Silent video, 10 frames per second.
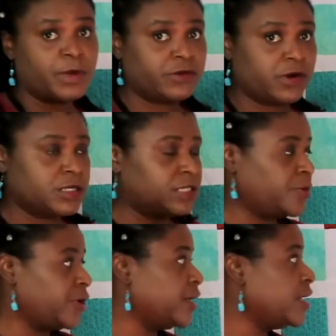
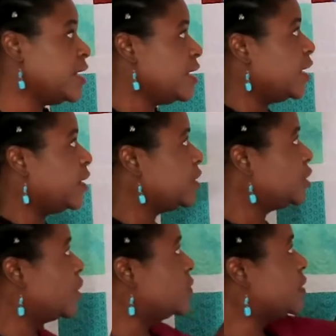raspberry, and I
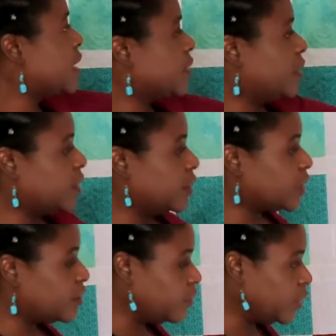chose that color because
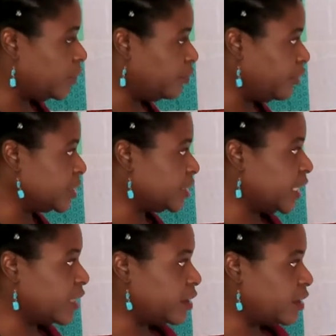I thought it'd bring
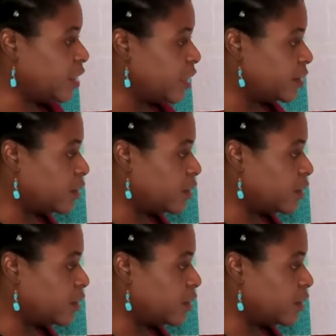together the